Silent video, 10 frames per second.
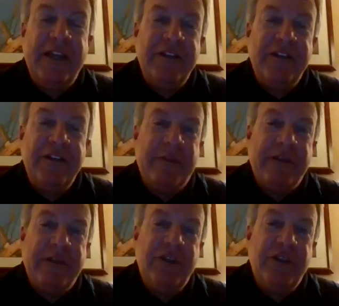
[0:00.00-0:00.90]
One of
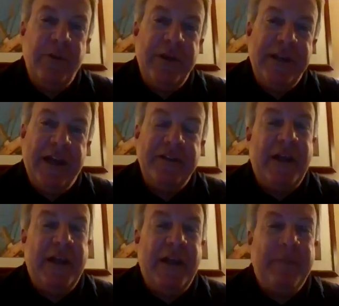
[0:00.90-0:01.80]
the neat things
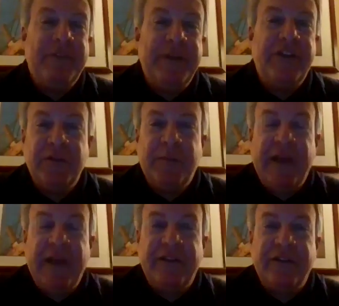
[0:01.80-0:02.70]
about doing that is
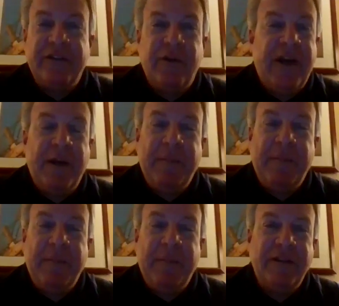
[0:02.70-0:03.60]
that enables me to
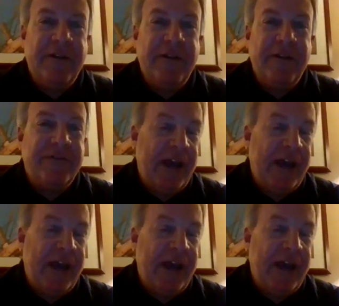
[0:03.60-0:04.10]
change baits. So